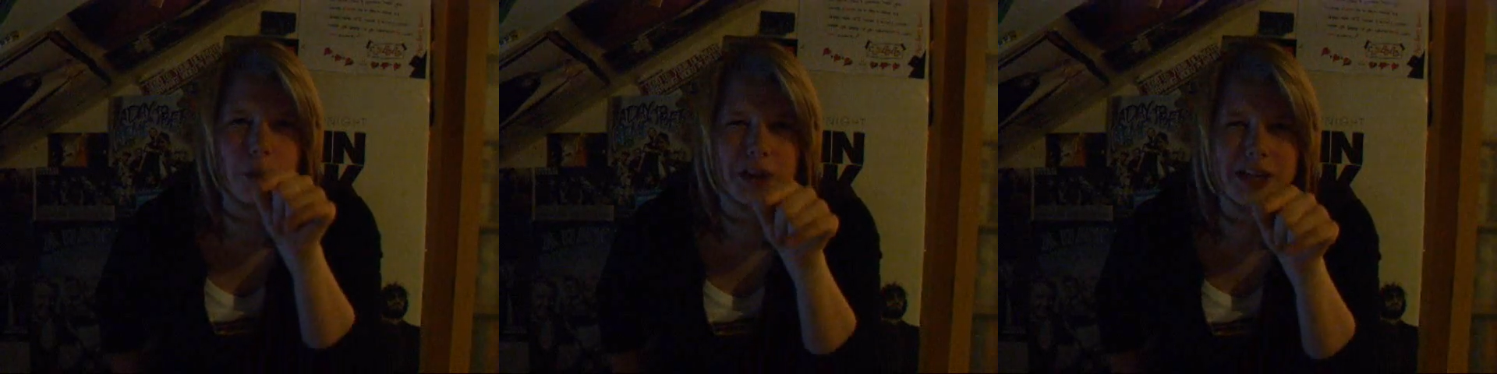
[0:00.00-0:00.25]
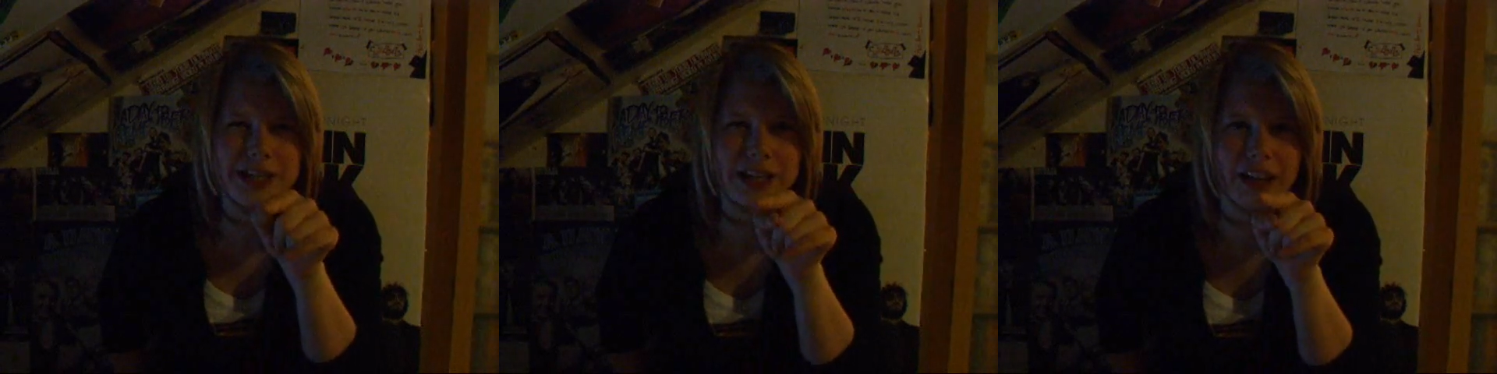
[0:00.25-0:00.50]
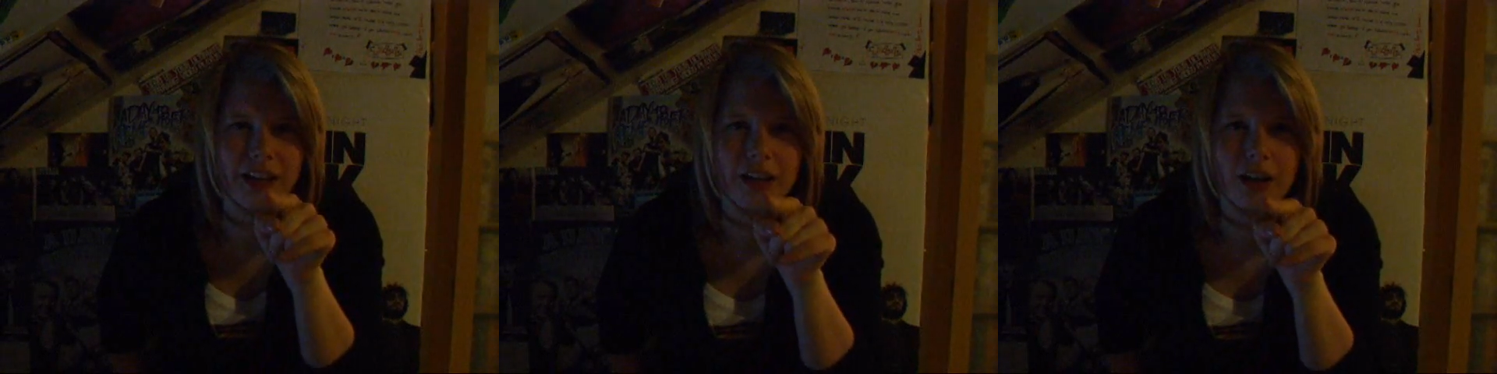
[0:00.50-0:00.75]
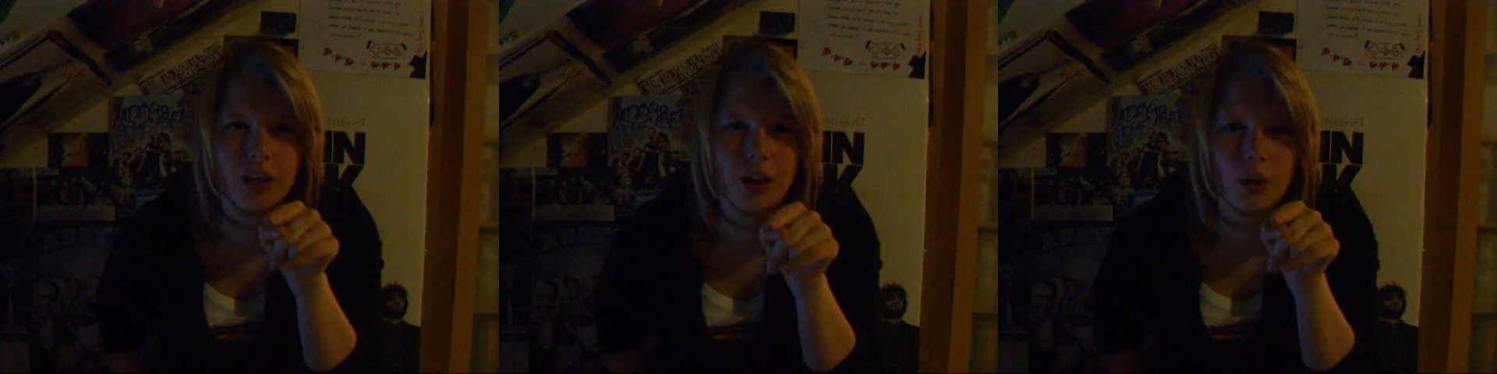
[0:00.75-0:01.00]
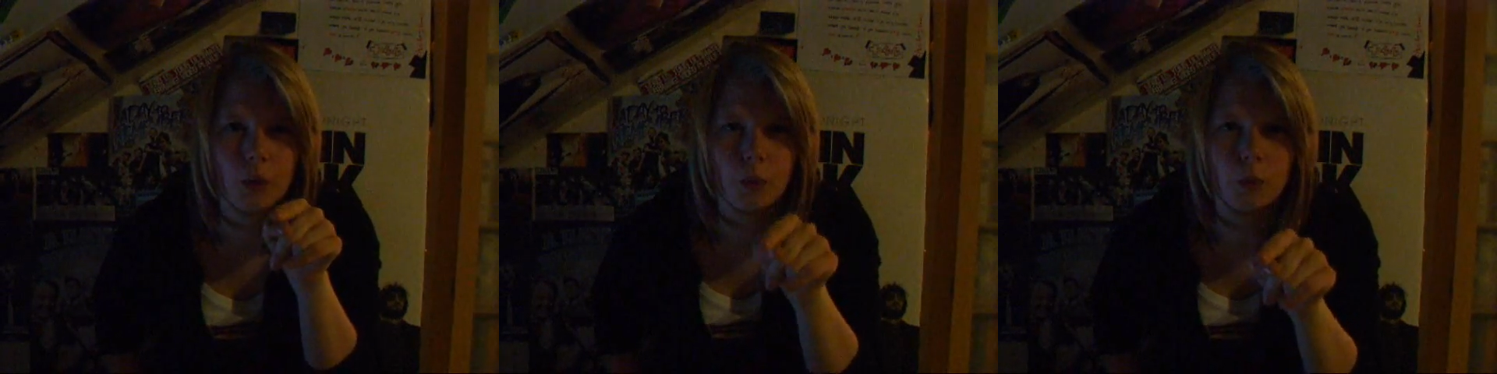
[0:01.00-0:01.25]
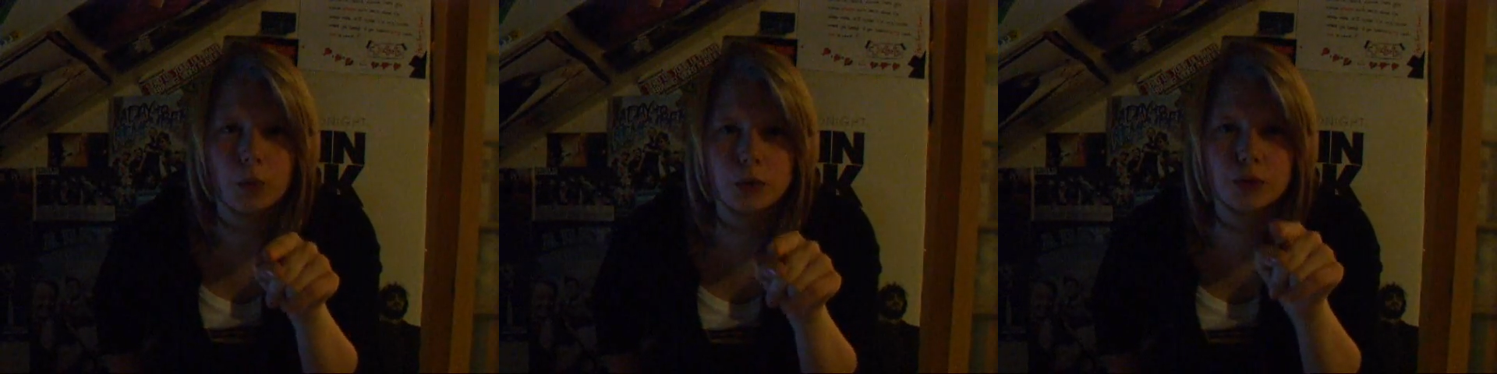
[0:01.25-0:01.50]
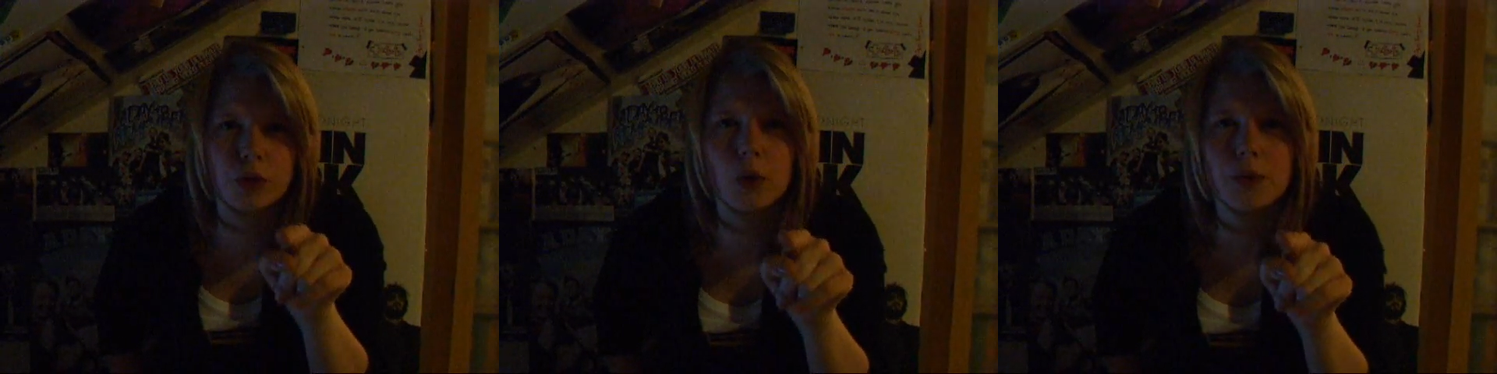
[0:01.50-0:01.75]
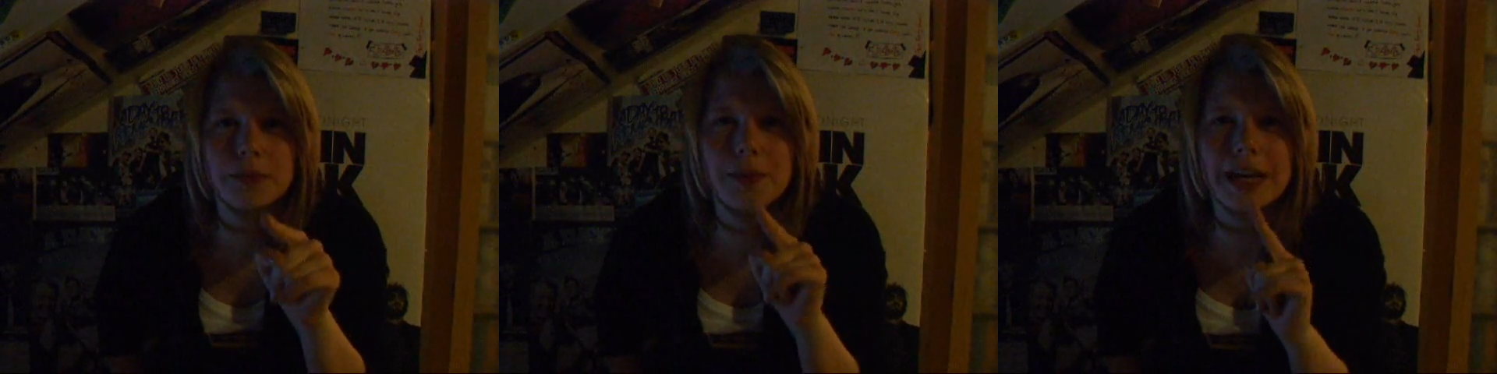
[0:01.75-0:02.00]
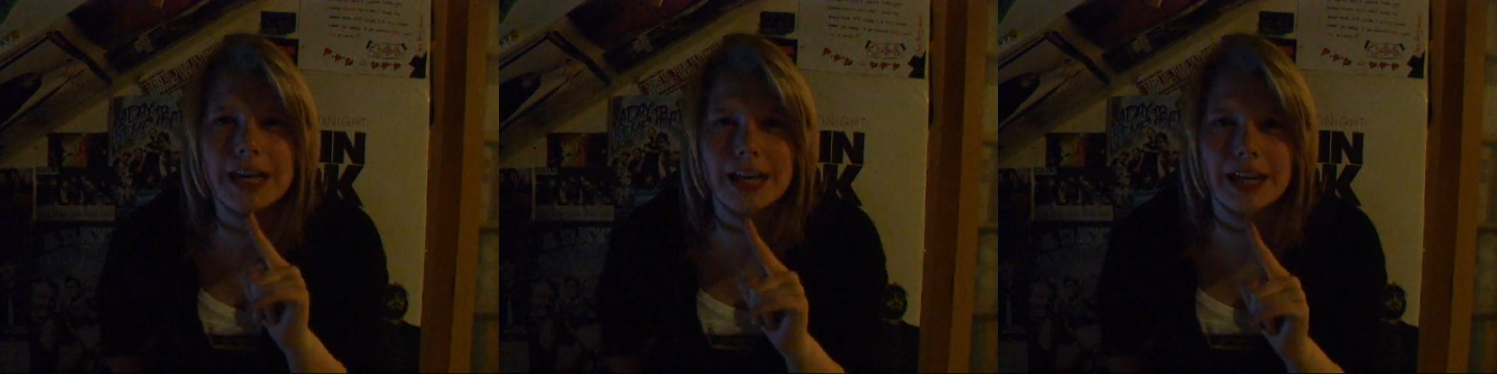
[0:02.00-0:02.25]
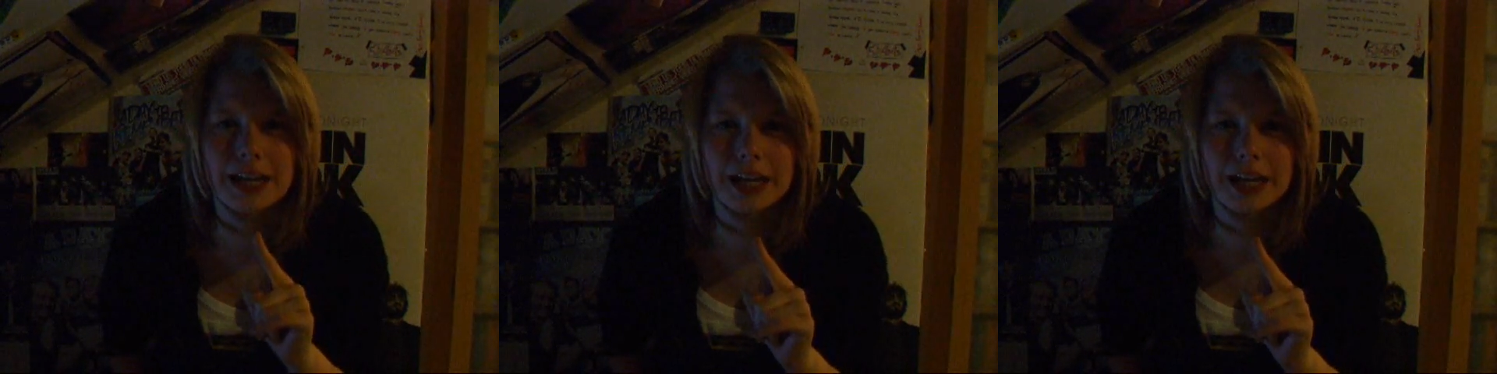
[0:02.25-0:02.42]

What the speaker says: What is it? What's wrong with me?